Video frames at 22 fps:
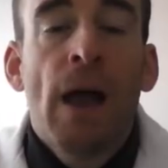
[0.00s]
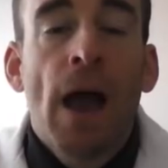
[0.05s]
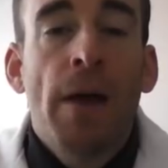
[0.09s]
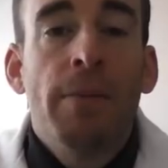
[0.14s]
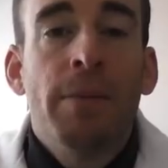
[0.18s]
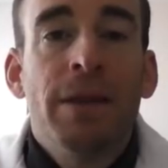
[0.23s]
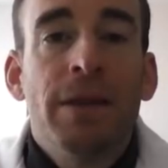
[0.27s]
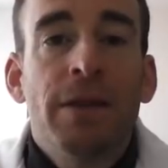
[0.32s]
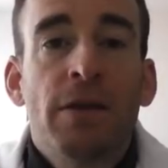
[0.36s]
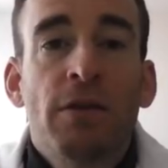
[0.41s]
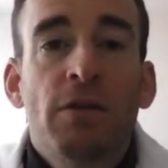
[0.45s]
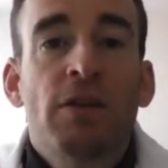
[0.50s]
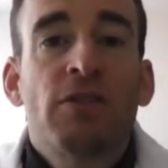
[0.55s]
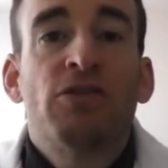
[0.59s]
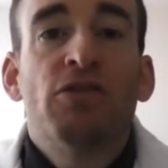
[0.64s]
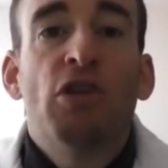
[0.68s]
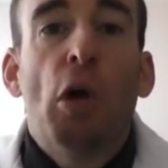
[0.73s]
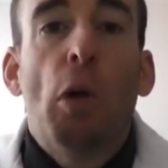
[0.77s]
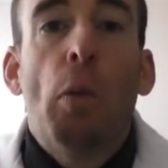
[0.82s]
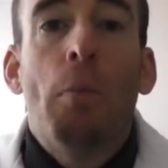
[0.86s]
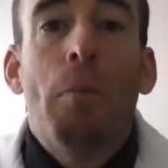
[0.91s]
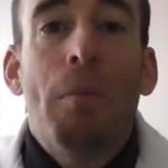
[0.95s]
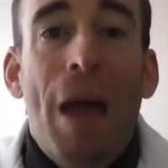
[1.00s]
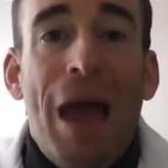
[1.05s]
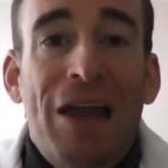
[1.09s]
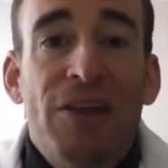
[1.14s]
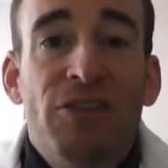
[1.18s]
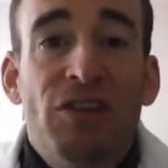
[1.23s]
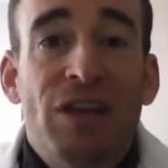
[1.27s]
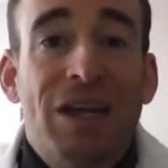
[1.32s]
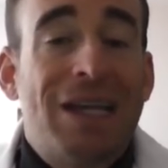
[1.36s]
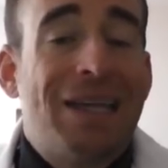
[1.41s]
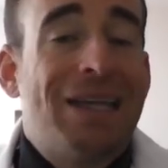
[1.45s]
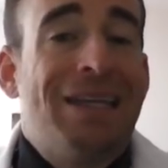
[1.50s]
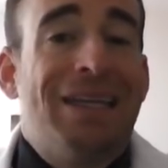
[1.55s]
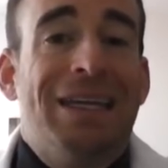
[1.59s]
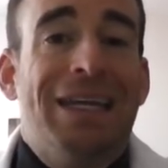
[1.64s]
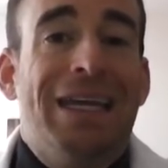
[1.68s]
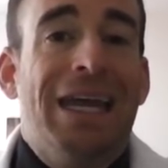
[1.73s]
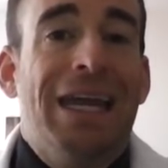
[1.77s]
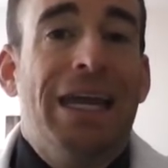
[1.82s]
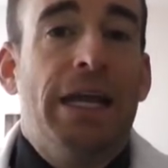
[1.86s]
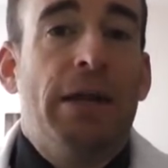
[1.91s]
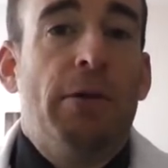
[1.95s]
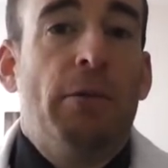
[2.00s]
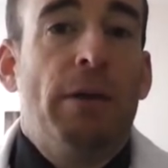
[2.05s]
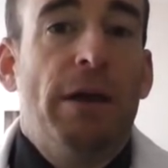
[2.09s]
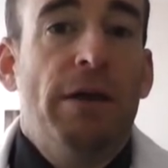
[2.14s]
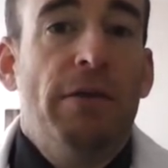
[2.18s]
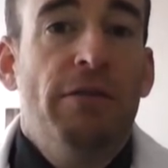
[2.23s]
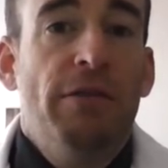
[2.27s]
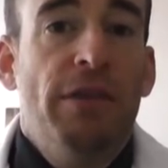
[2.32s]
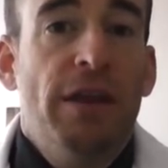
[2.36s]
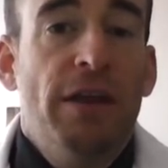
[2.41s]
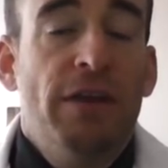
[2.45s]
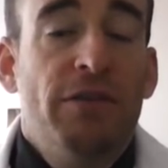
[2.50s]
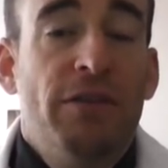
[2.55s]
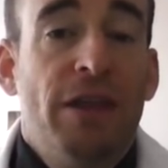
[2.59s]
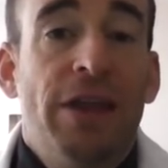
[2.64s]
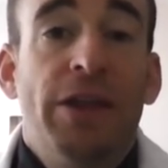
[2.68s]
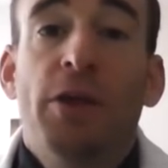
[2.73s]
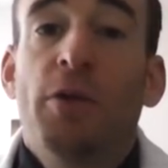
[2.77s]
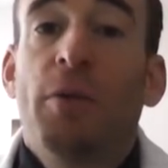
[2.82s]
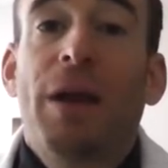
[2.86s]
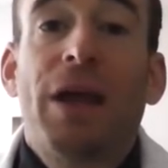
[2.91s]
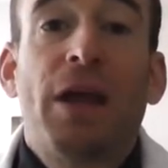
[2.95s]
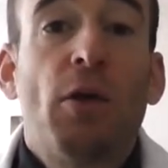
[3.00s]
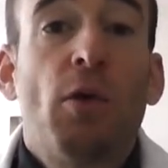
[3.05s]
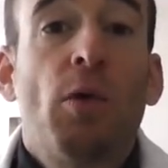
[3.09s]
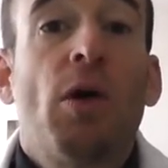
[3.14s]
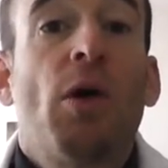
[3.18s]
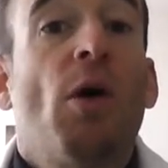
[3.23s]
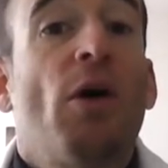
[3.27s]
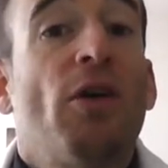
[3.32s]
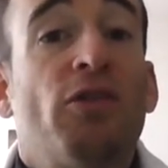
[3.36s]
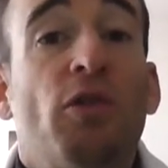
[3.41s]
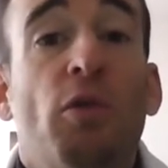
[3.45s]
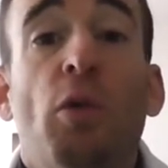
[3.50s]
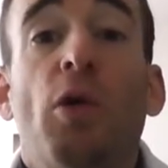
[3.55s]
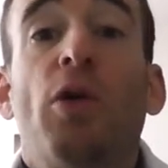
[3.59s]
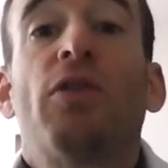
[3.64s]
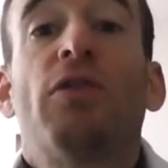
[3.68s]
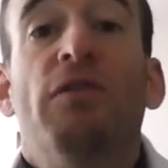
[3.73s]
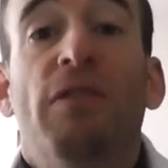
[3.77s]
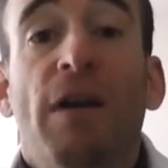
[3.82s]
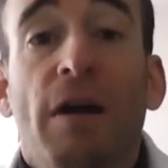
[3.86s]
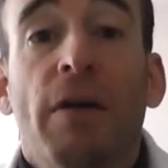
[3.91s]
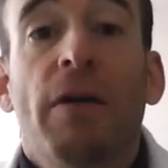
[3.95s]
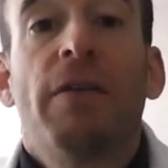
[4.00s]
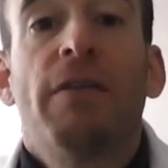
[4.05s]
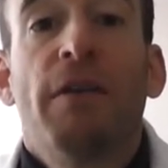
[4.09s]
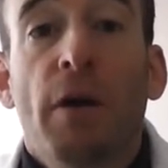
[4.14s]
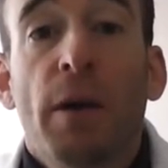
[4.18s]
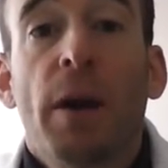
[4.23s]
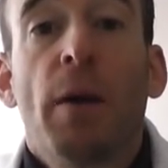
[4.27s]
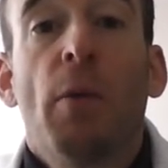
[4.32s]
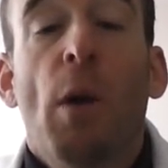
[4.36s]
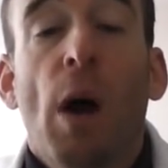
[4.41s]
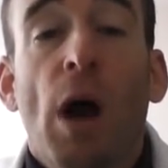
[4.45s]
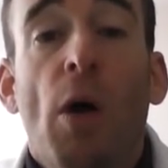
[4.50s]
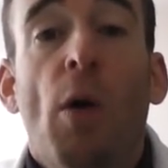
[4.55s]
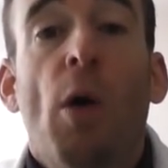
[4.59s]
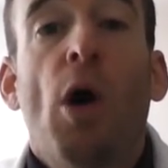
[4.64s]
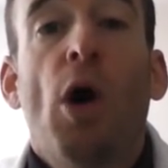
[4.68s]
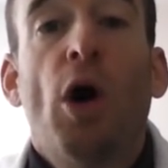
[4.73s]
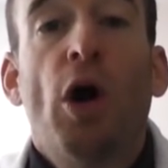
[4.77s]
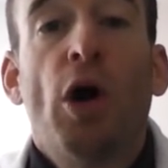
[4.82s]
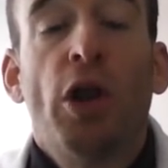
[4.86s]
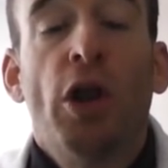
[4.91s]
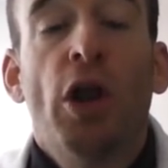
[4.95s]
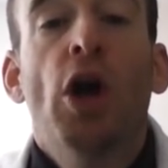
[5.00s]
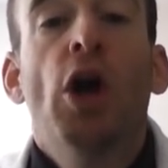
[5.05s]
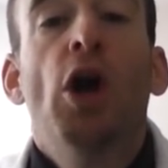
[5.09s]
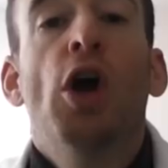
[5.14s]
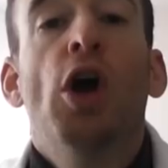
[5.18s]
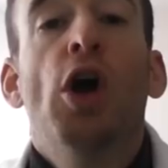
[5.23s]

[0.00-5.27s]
I mean, there is no magic to getting rid of this. And the oregano oil also works very, very well on